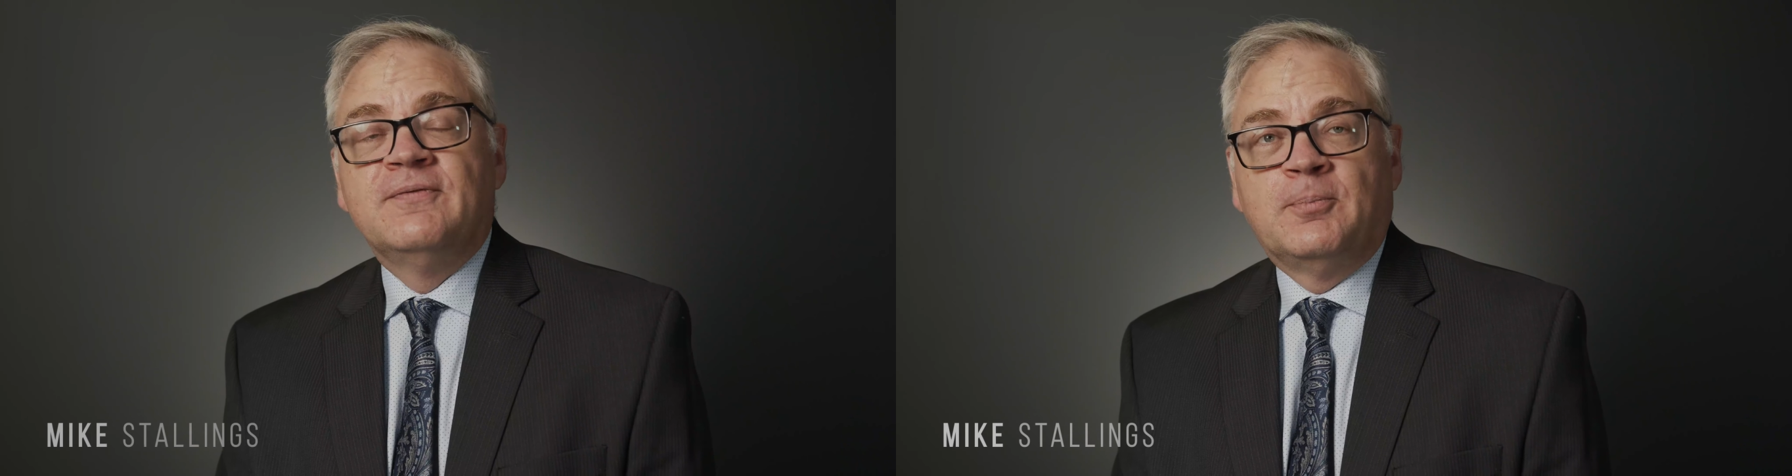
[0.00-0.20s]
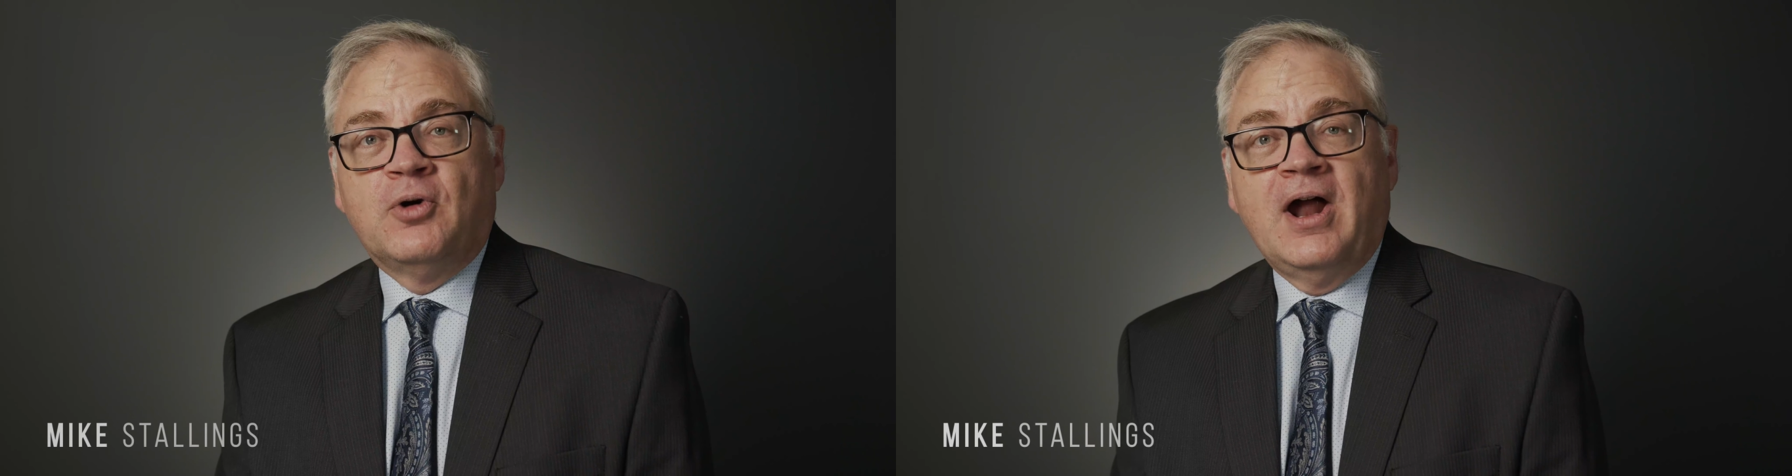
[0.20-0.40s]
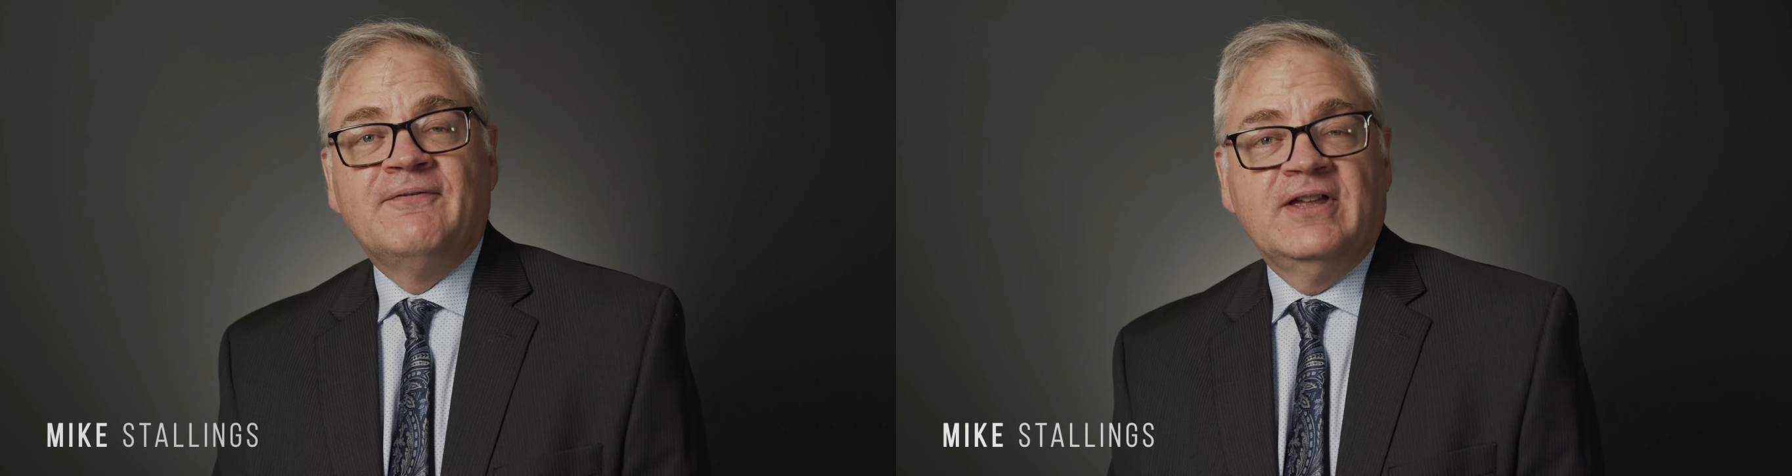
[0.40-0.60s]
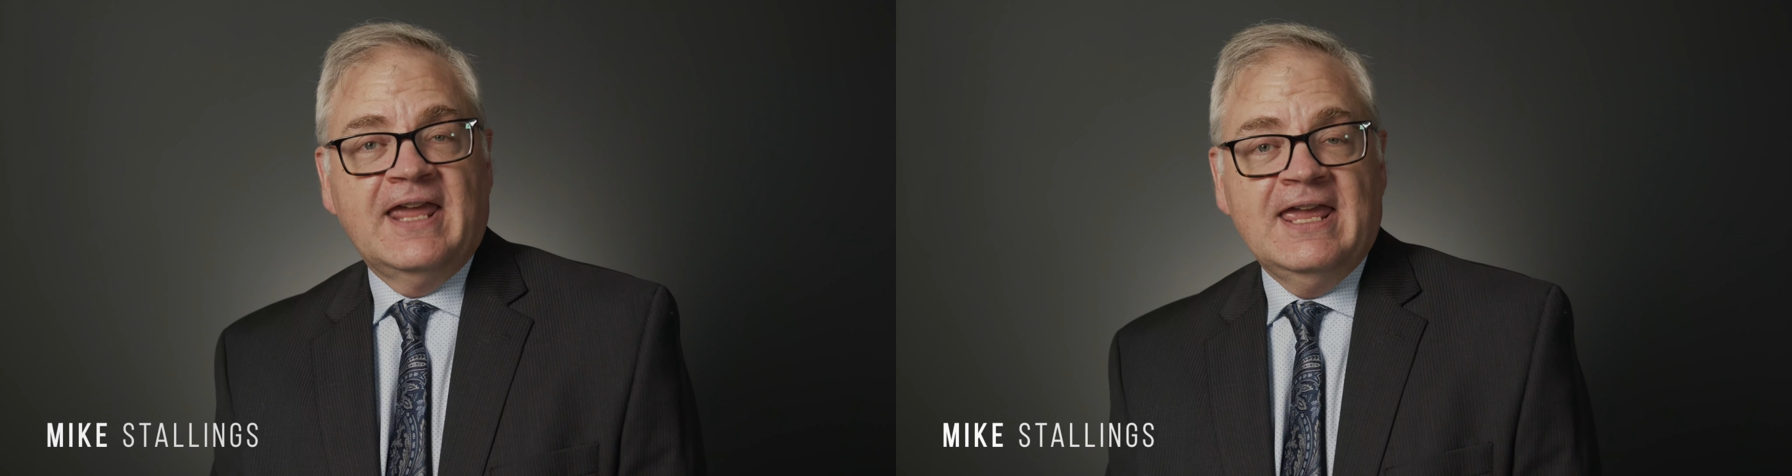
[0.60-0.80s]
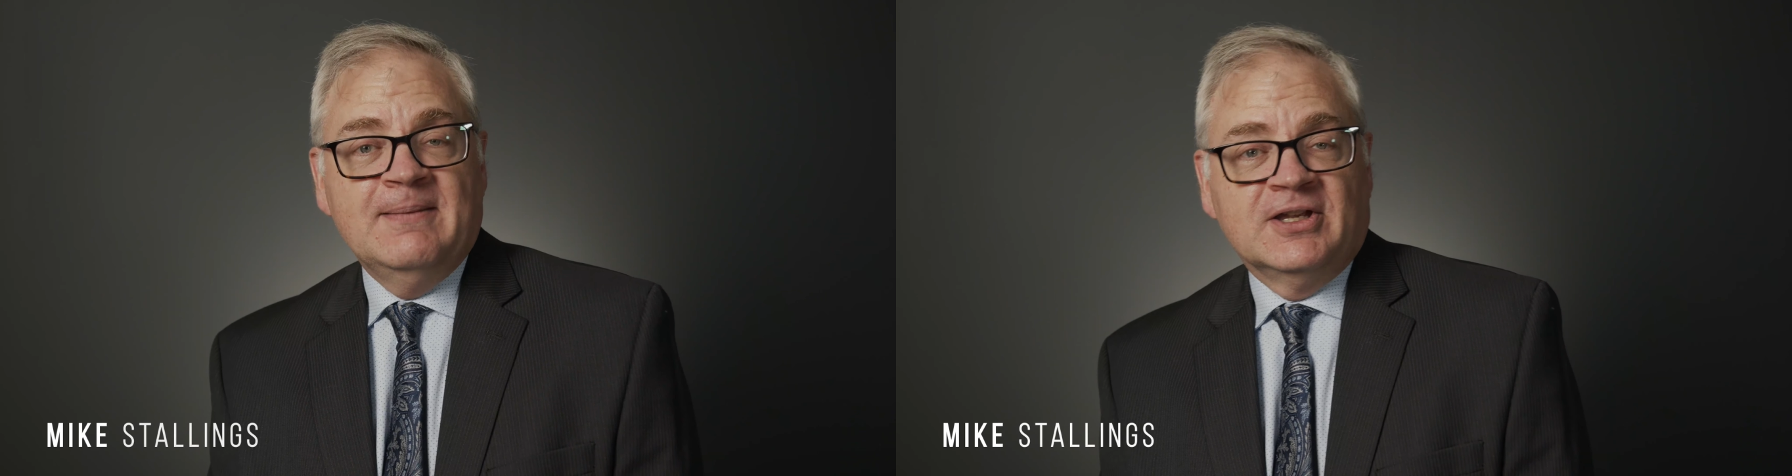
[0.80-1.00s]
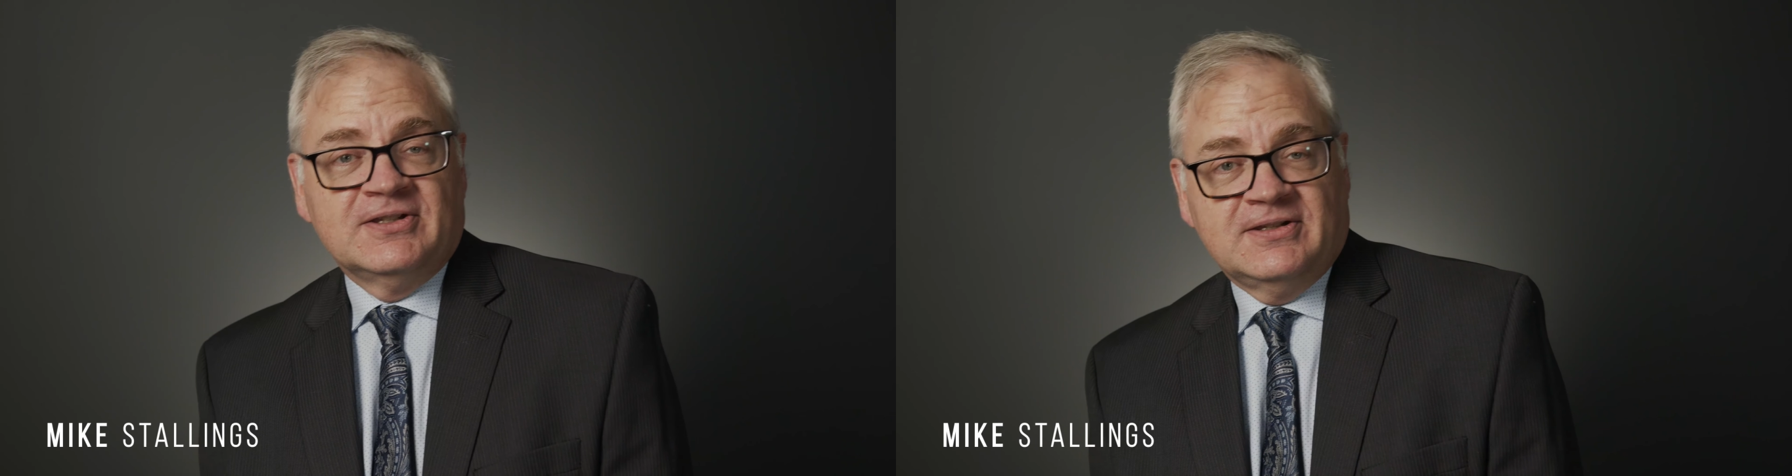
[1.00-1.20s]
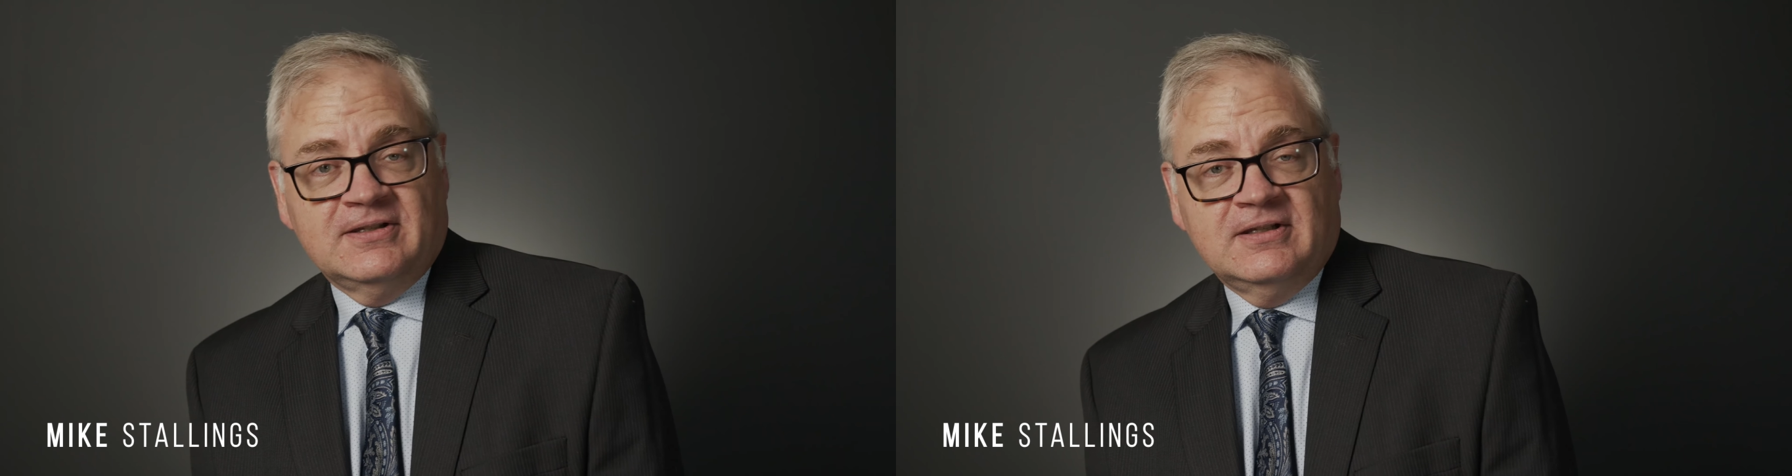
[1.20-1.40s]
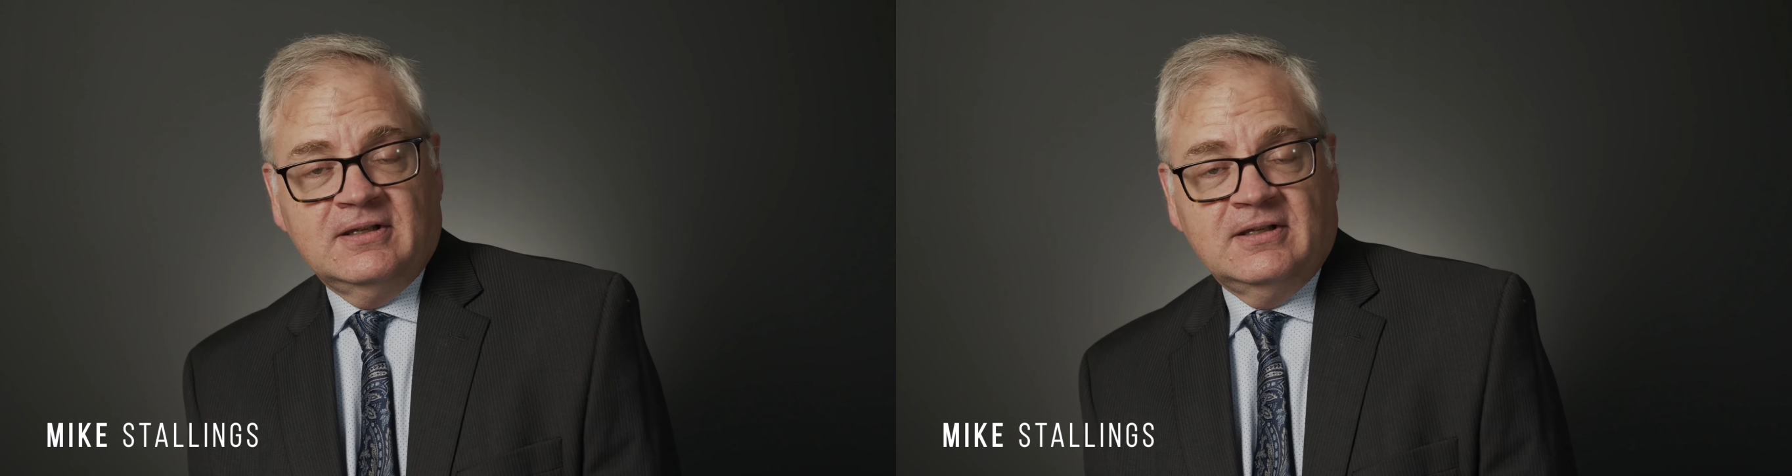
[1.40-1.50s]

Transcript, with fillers: of the prophet Amos